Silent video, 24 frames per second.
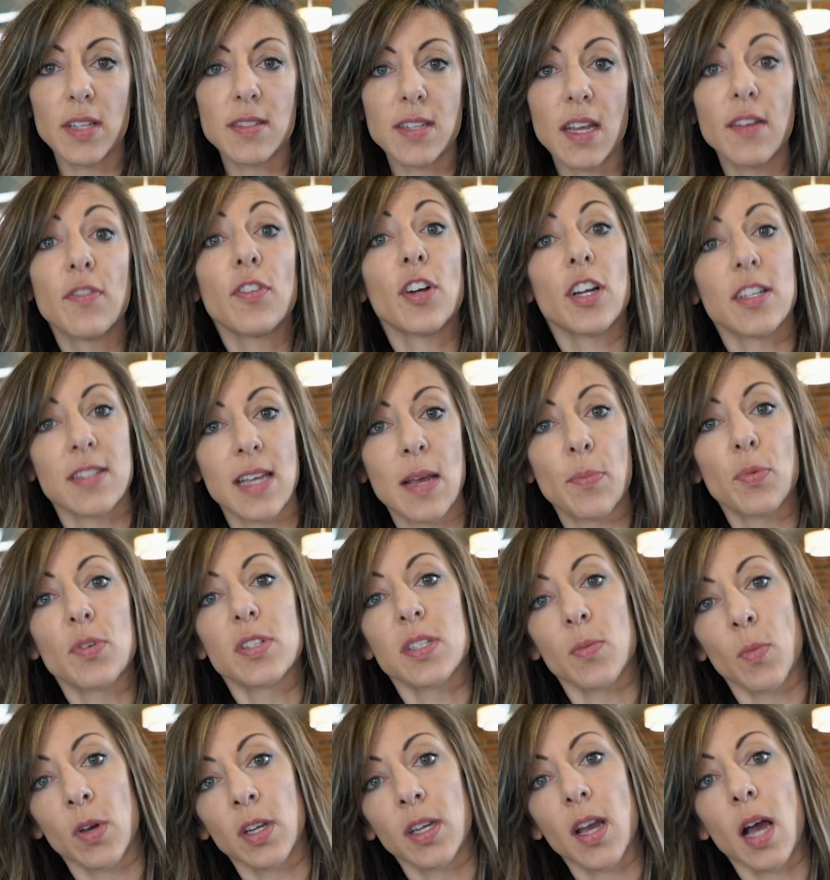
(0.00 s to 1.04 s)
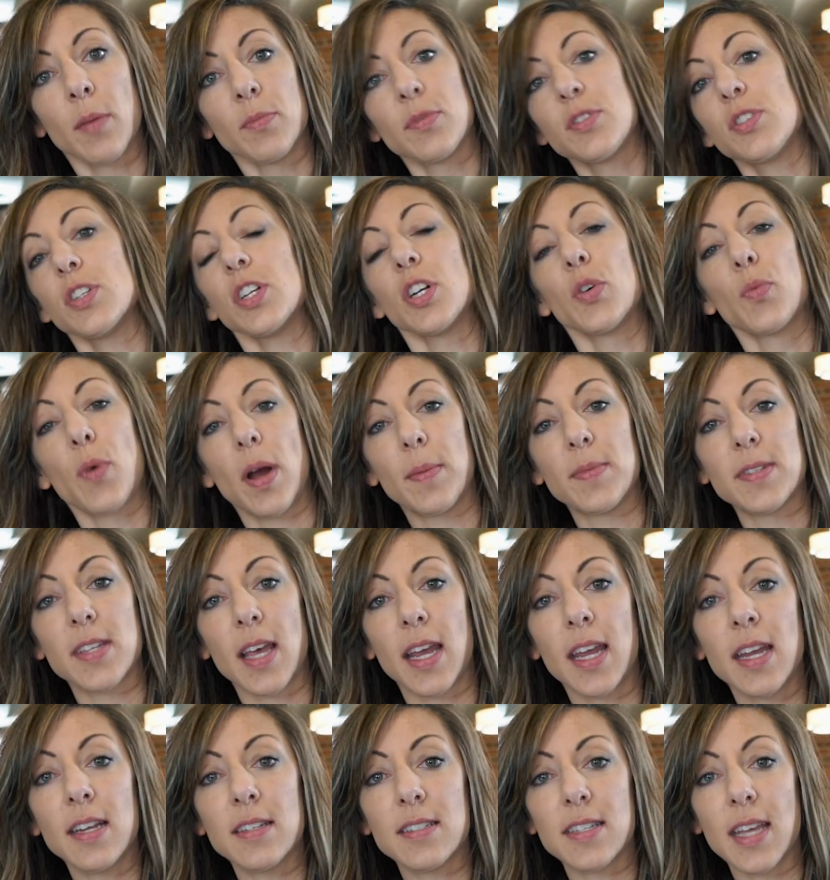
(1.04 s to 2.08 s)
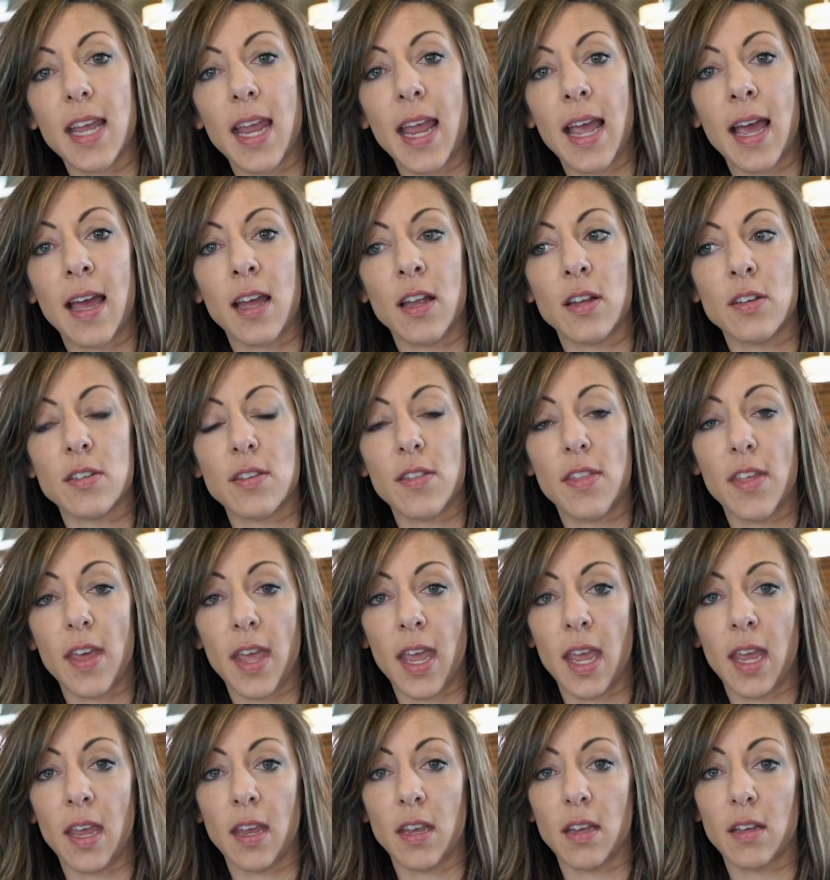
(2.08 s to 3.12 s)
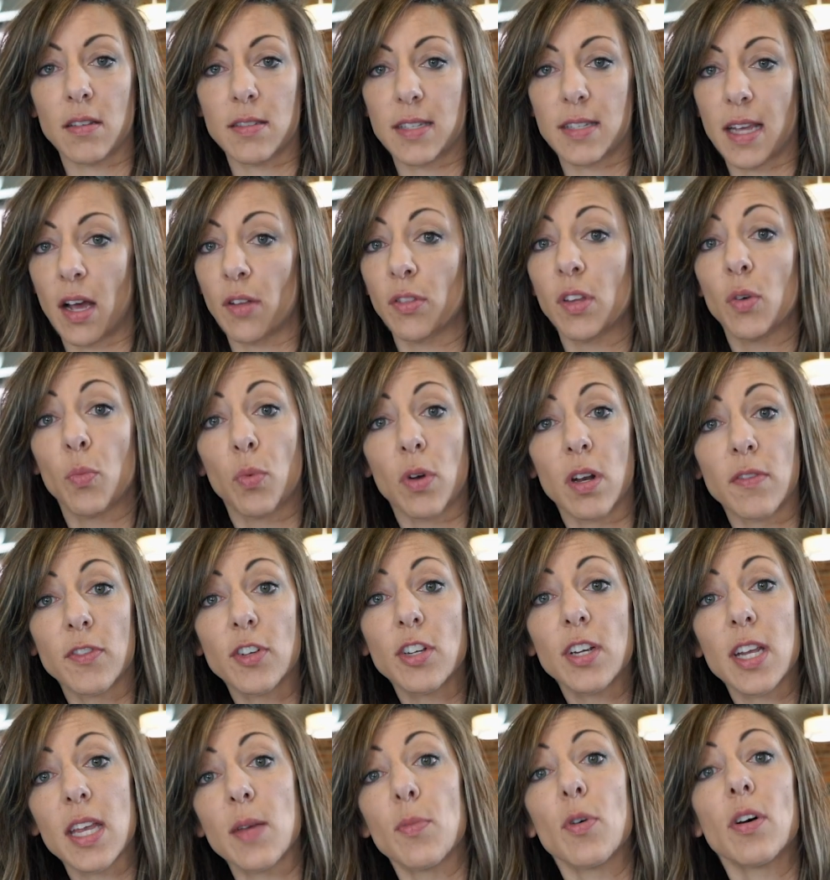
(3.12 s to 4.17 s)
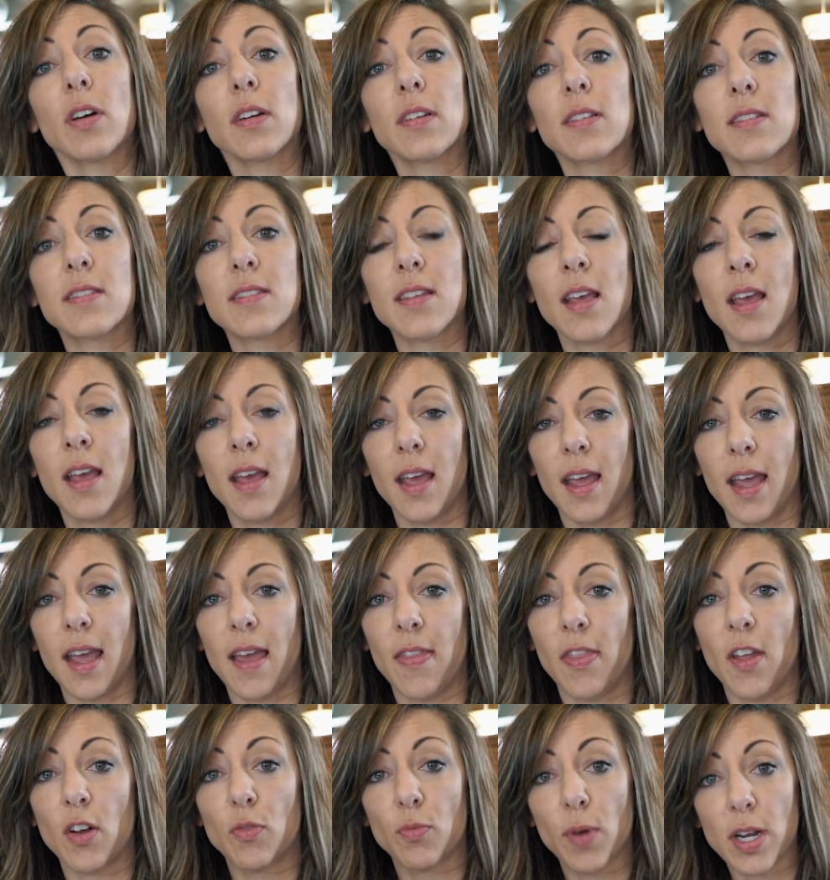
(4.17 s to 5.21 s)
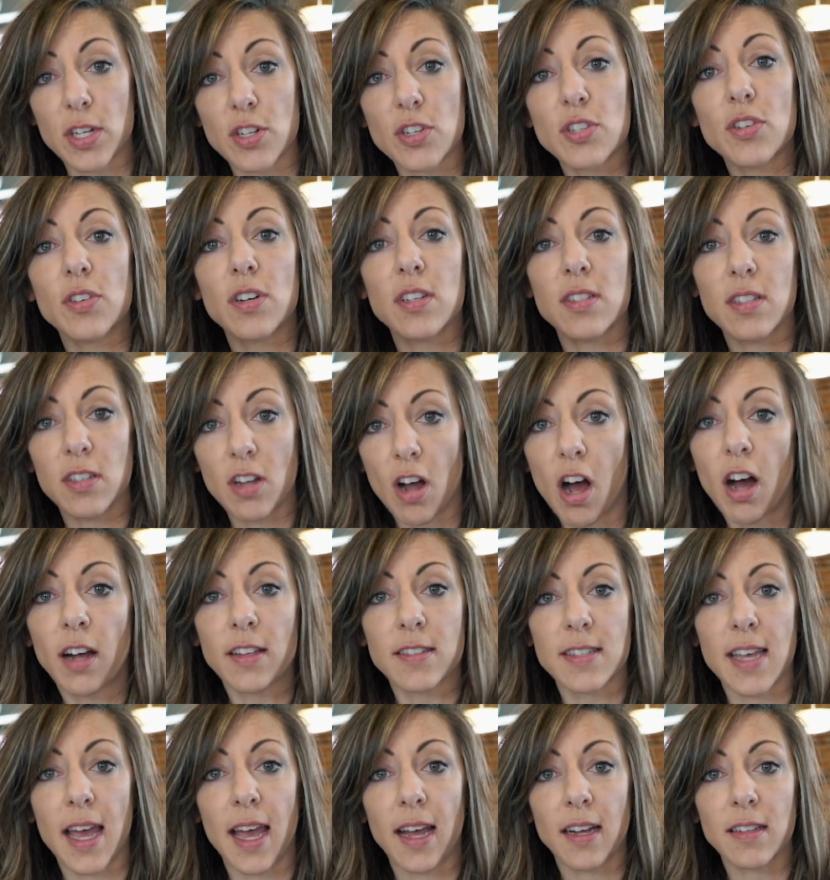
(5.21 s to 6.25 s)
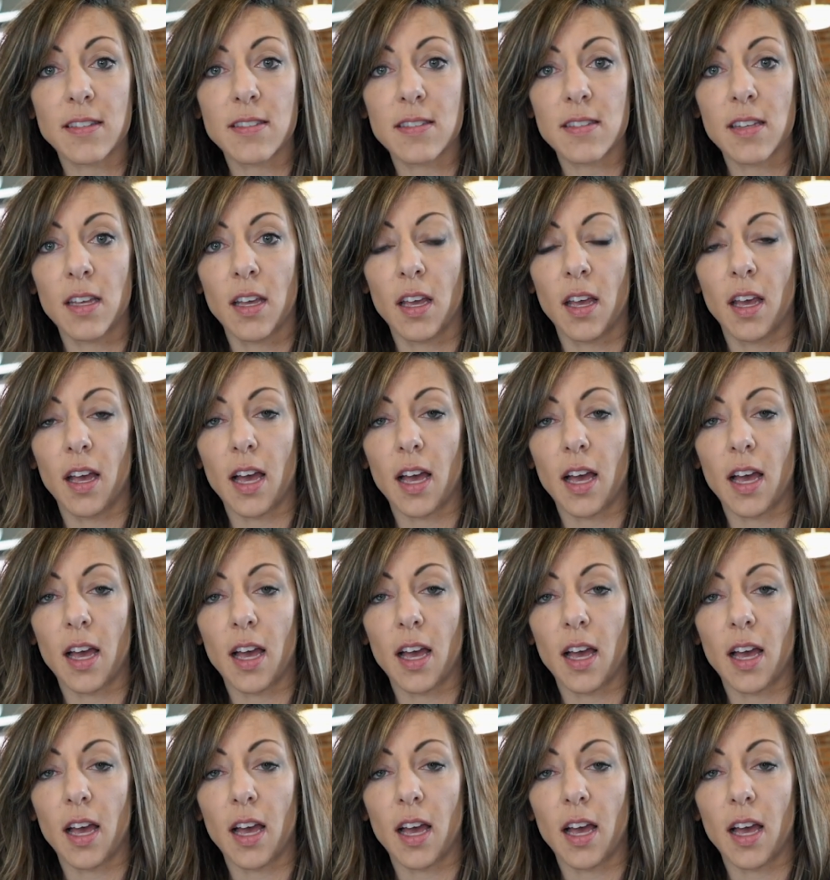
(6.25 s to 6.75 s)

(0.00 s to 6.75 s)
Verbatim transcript: let's say, for example, someone comes to your website and they download one of your ebooks and they're registered as a contact.